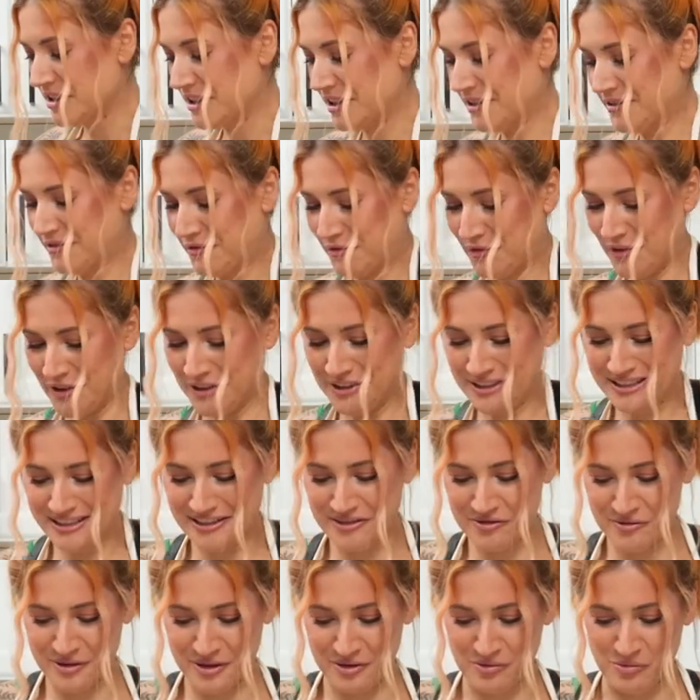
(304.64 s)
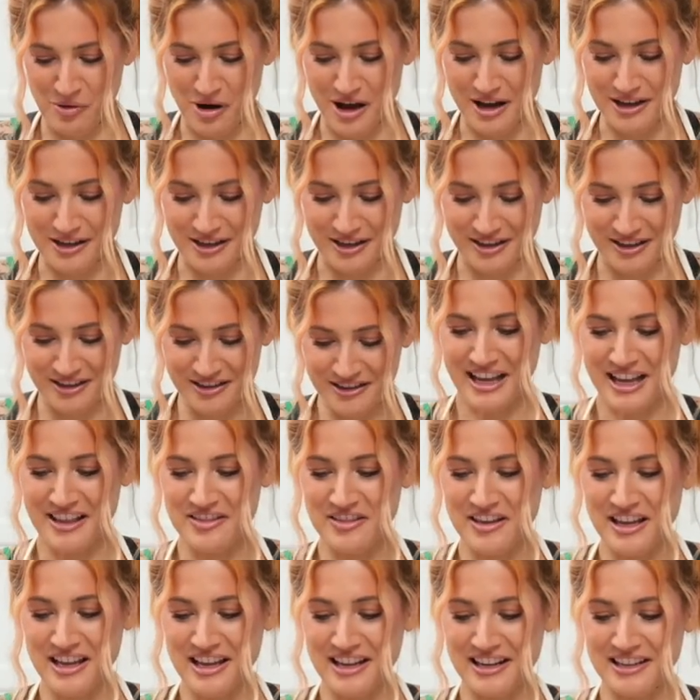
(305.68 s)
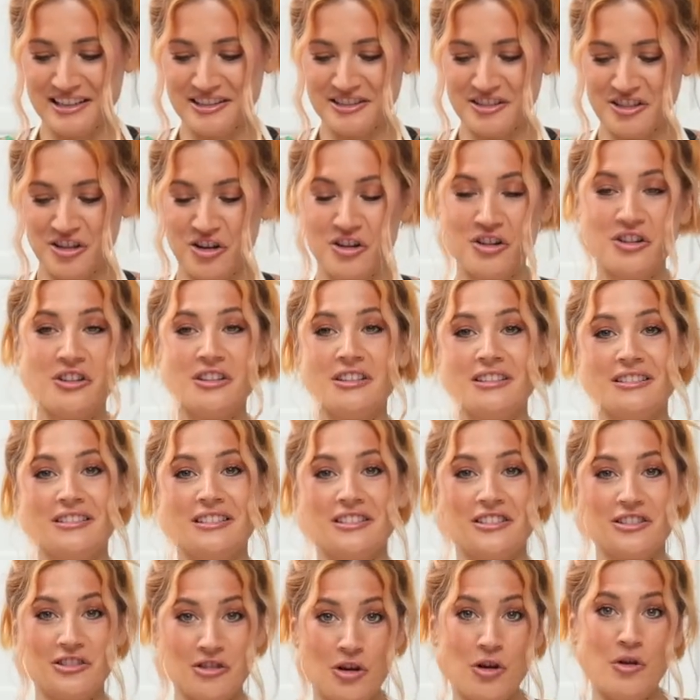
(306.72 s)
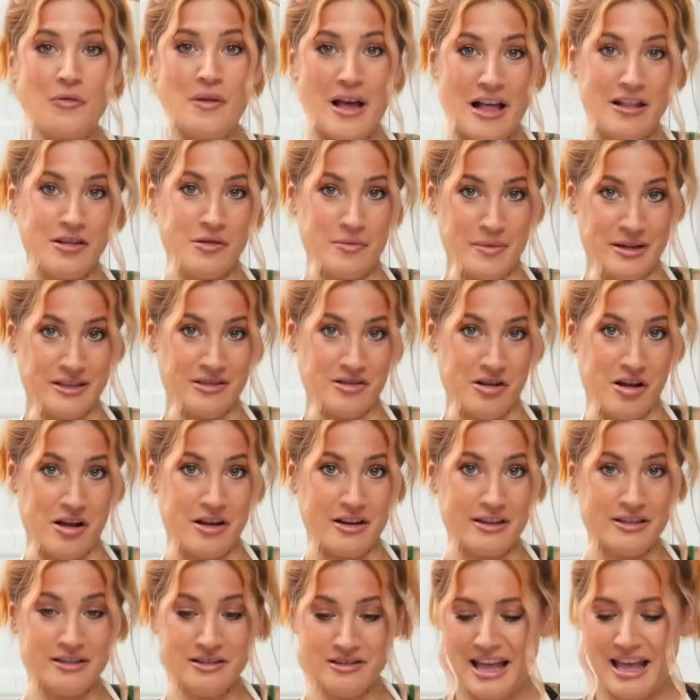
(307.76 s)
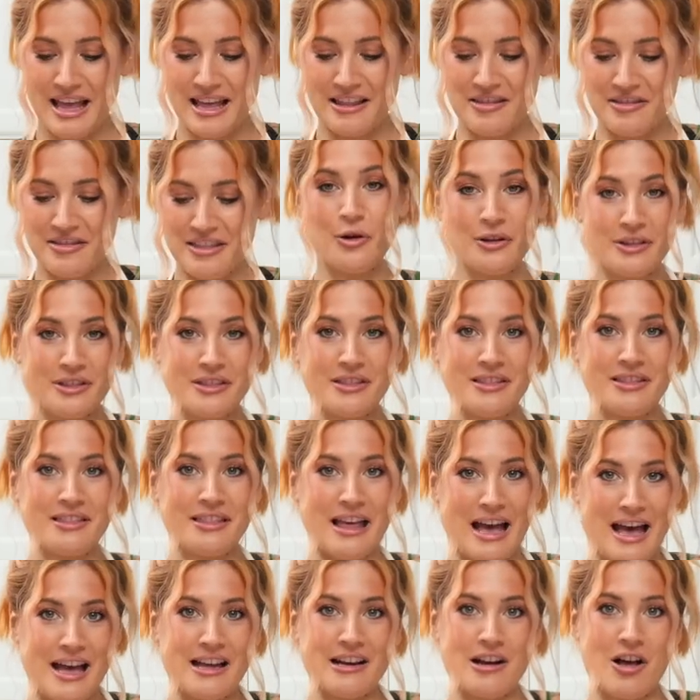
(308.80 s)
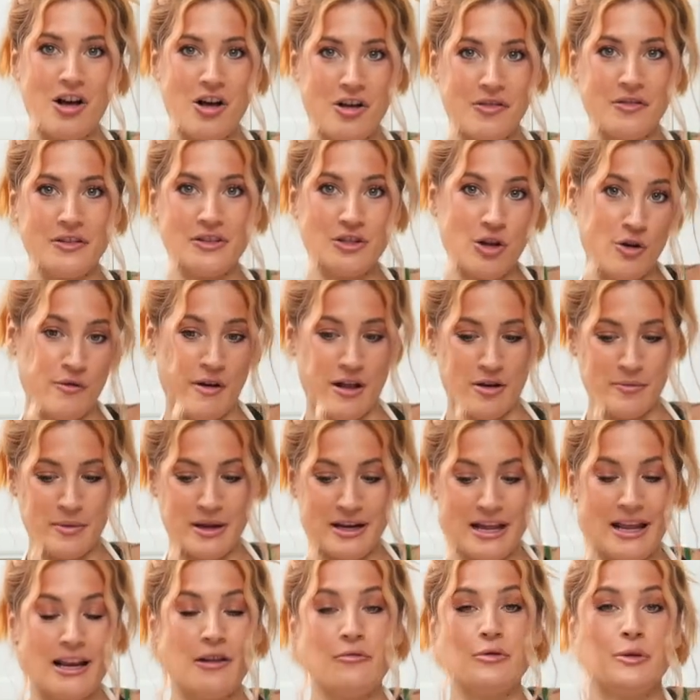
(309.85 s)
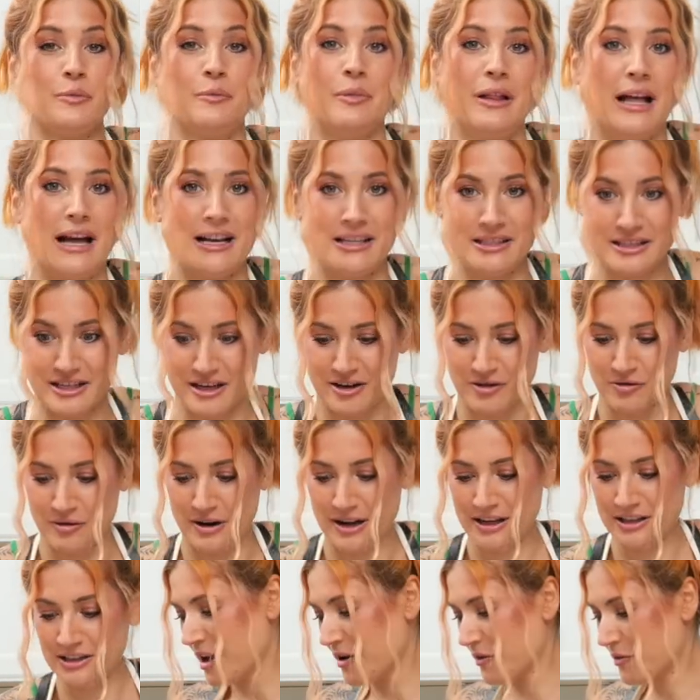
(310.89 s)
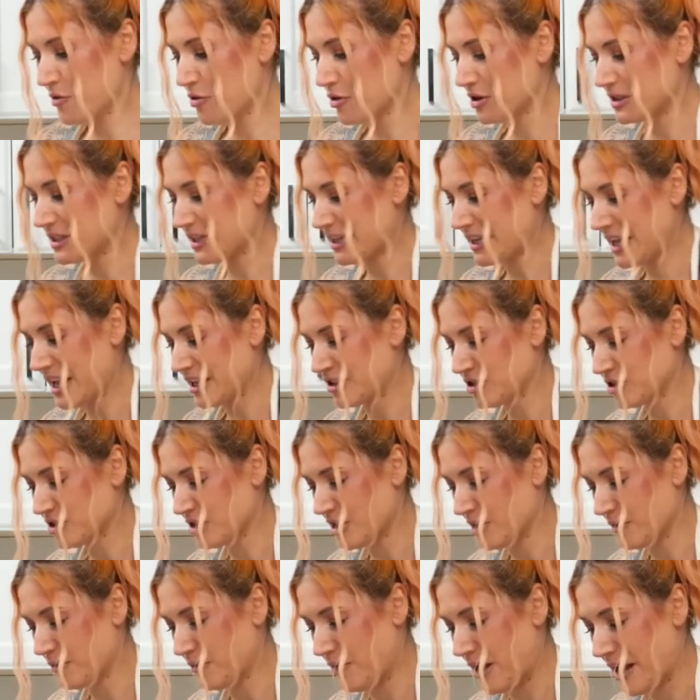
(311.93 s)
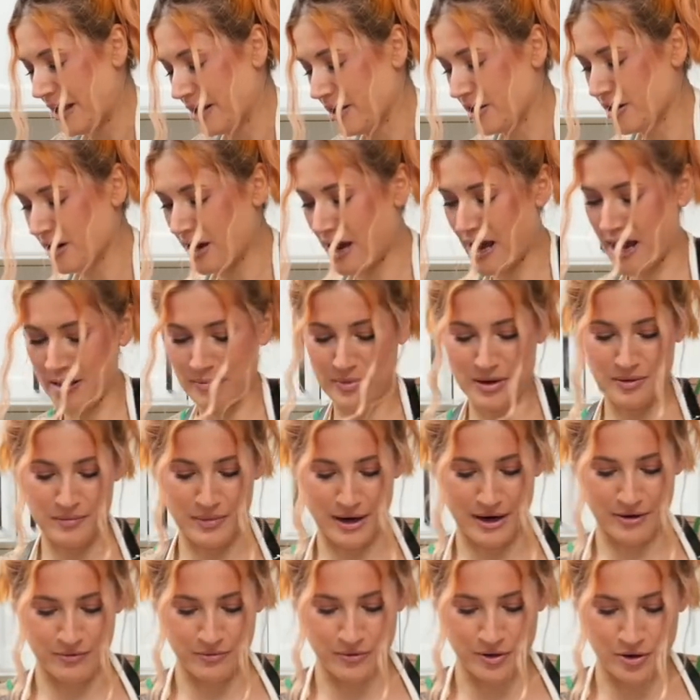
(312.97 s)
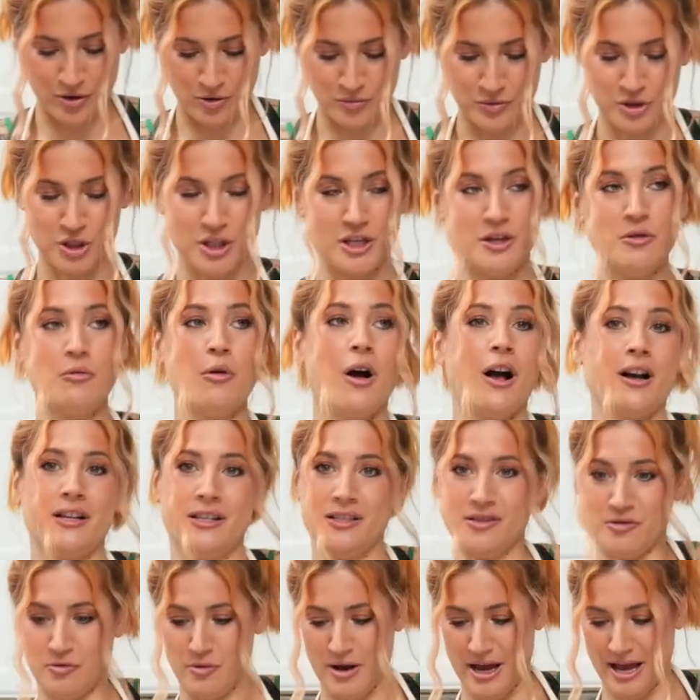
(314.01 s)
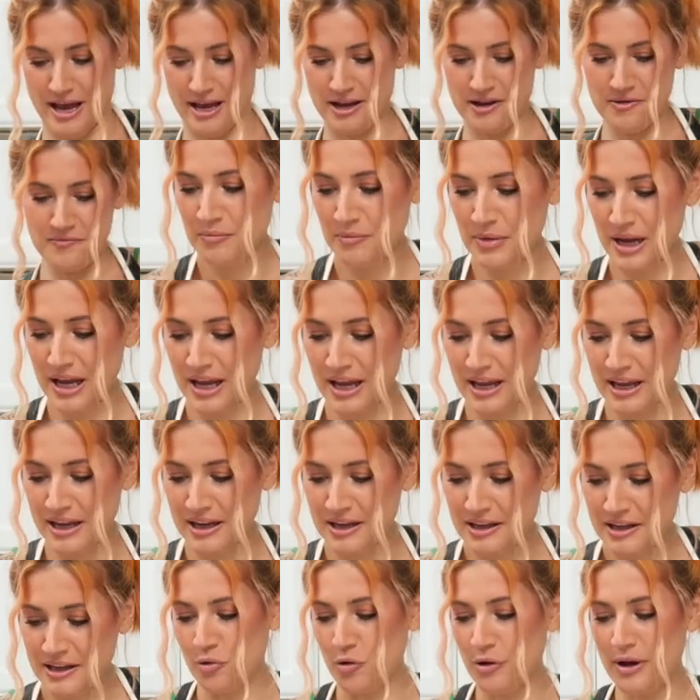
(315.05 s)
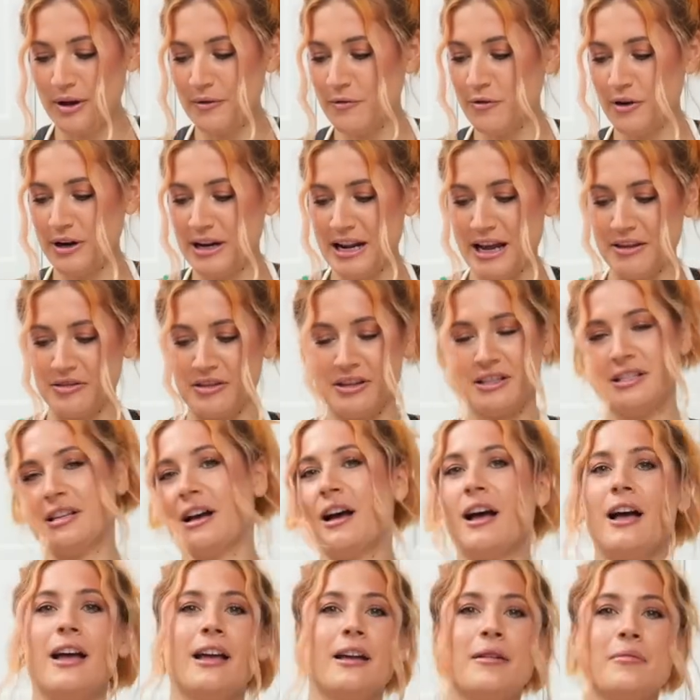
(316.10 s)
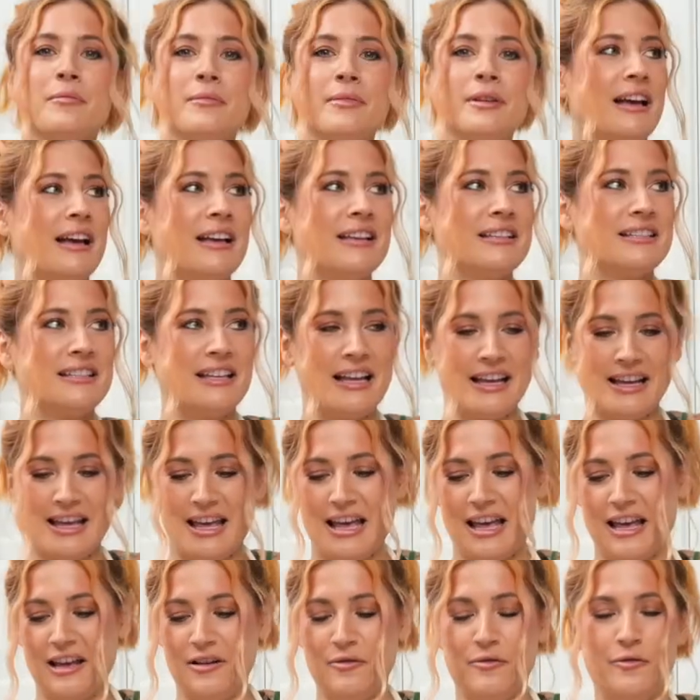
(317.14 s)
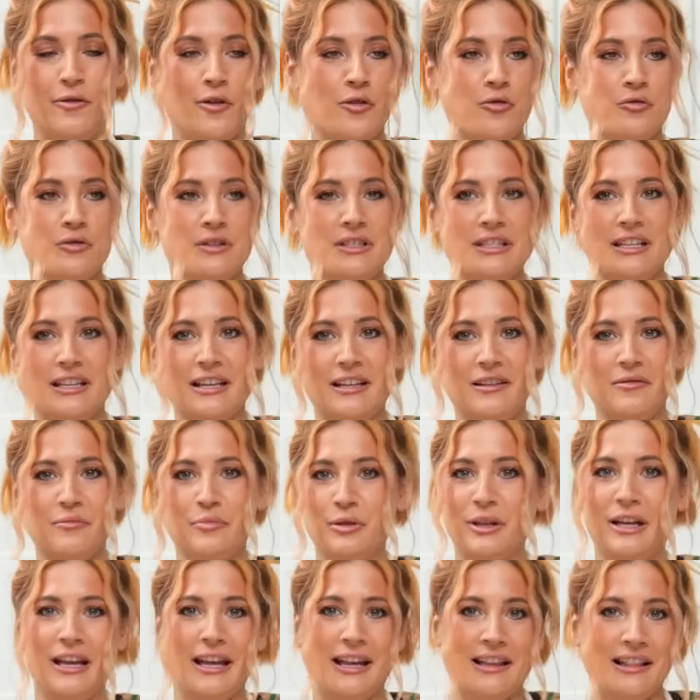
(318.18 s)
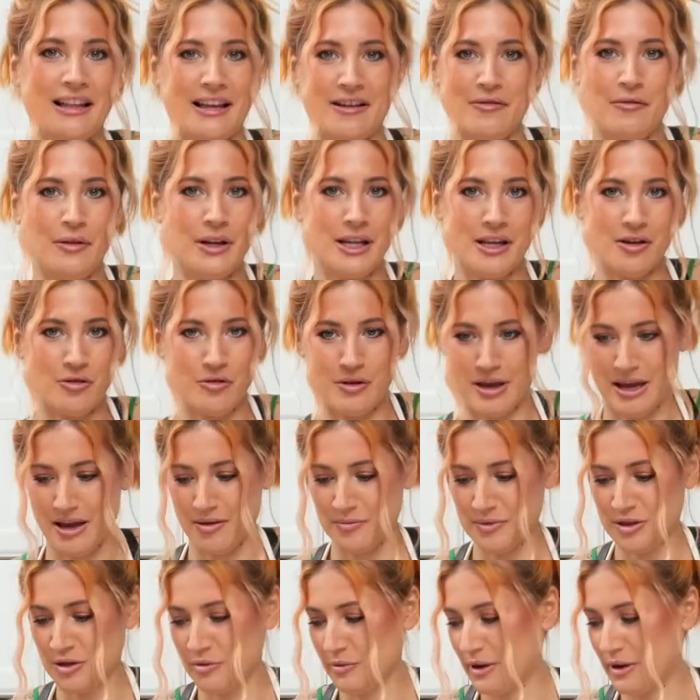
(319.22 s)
and filled it with water, and then turned the stove element on and put that on the stove element. And it was plastic, right? Of course it catches on fire. I'm in my room, she walks away. My boyfriend at the time has like headphones in playing like video games or